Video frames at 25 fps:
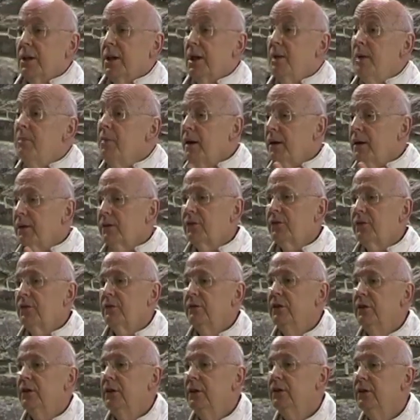climax
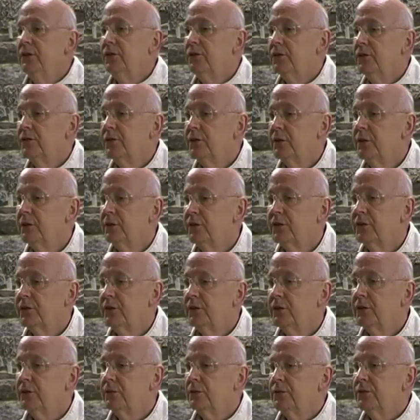of the Easter
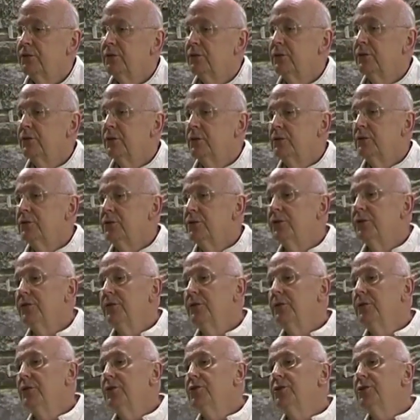services, which is
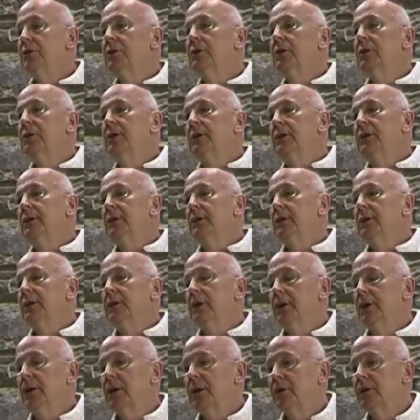the vigil
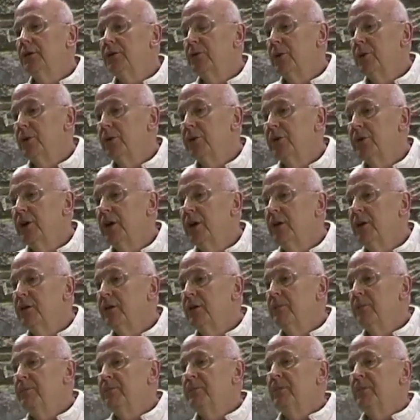tomorrow night.
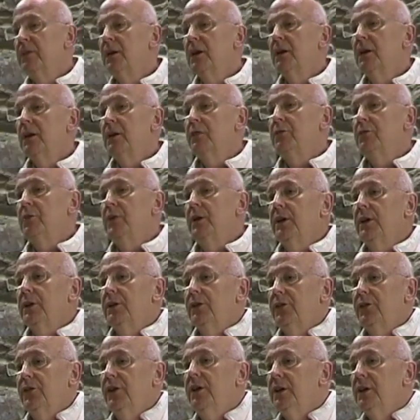If we
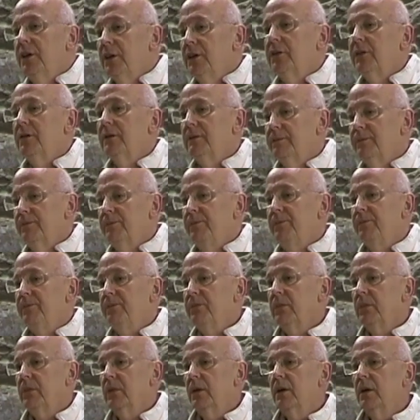can see it,
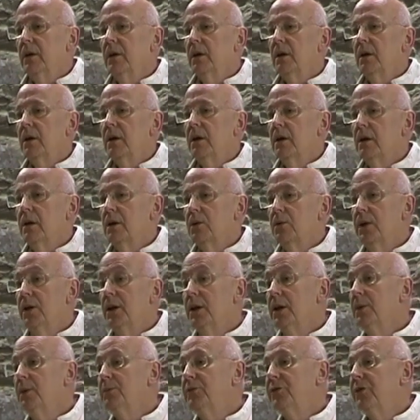we
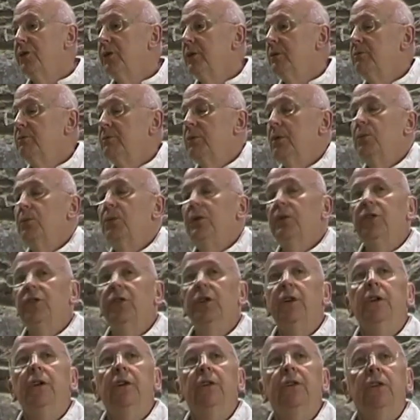glimpse it, but we
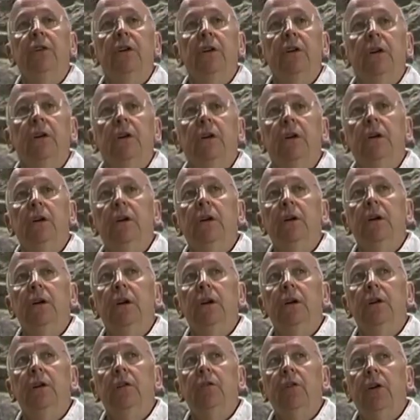see it
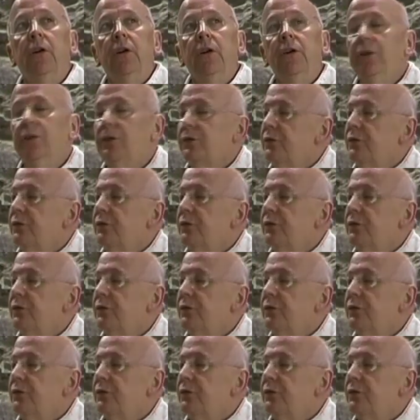in a very